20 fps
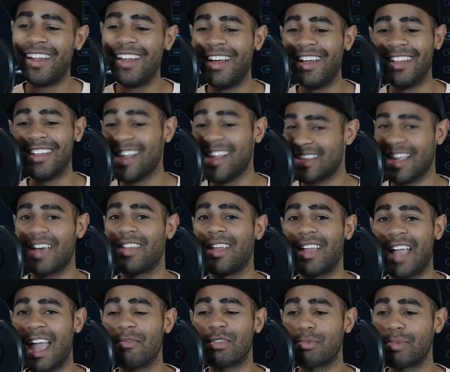That's how the
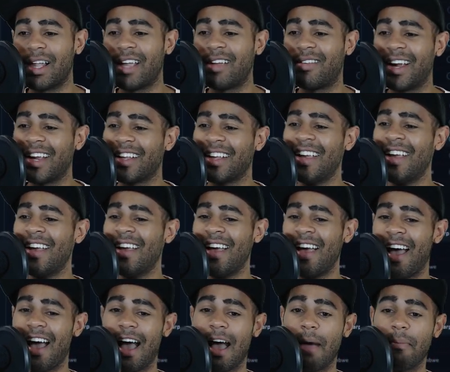game is played, right?
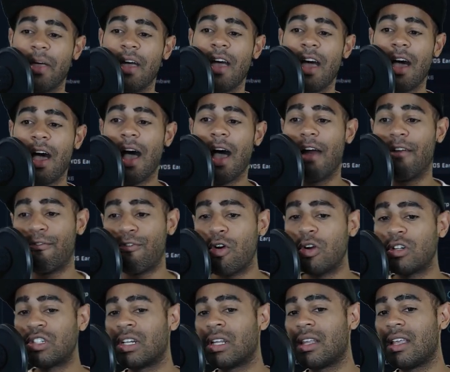Um,
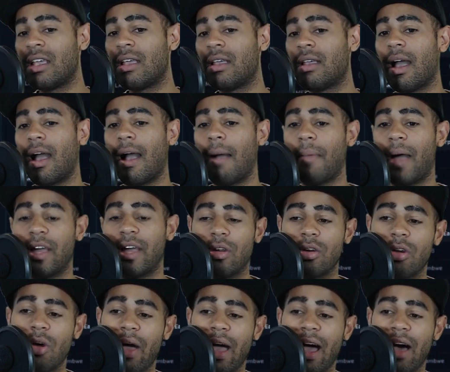unfortunately, um, I don't
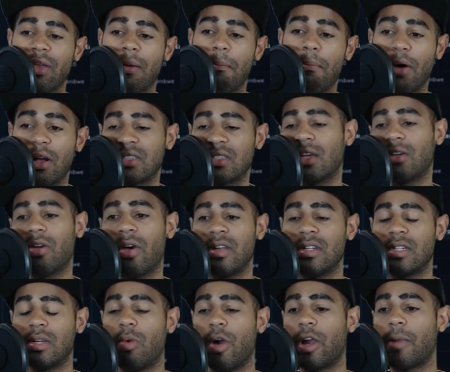know how the bots are going
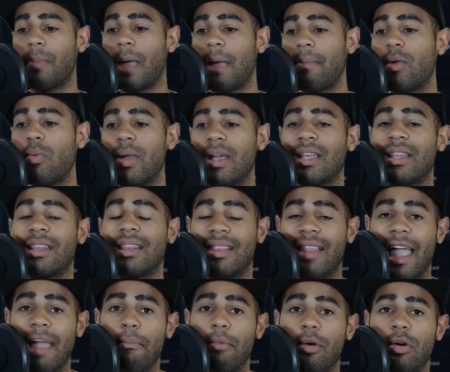to work. Maybe we can
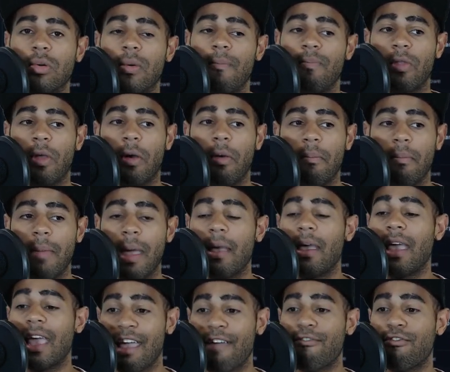label,
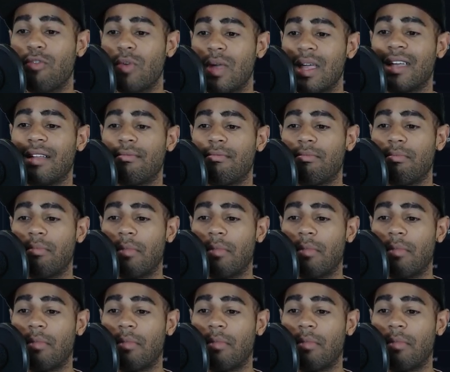if we can